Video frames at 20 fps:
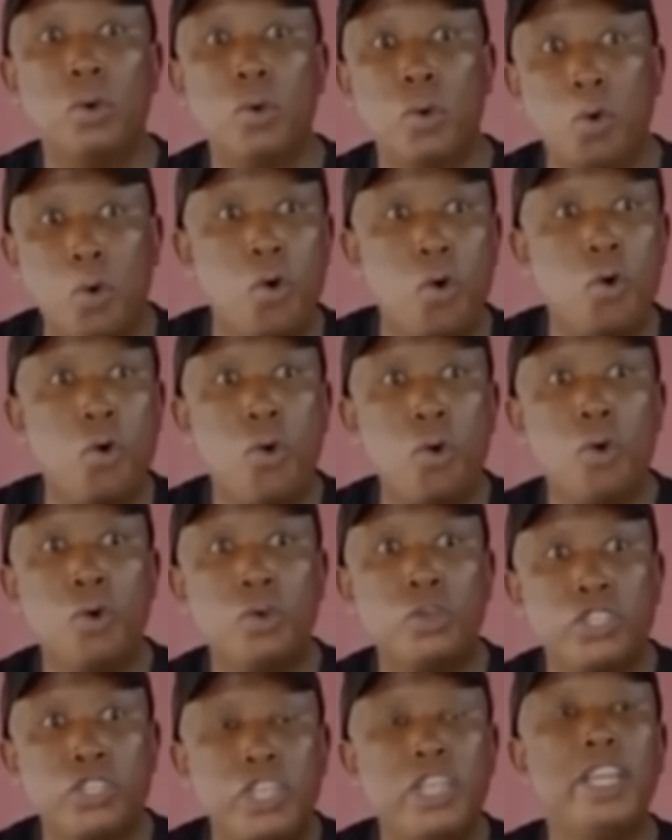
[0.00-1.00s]
who
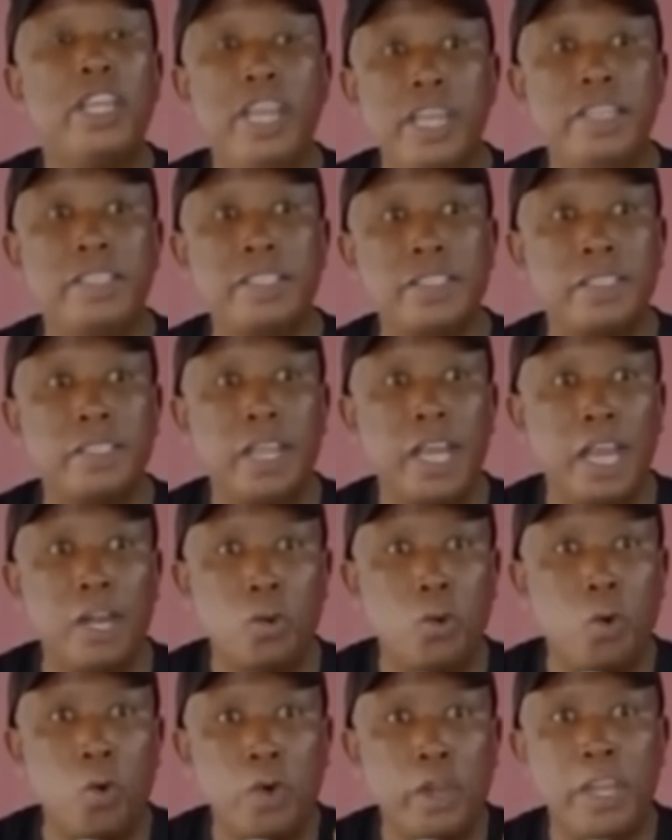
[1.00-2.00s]
she is and
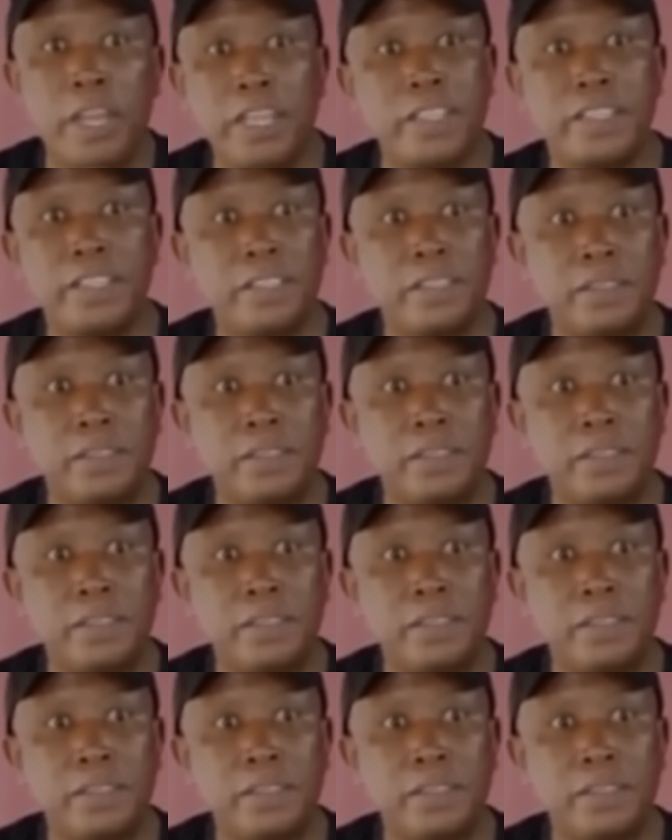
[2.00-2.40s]
who he is.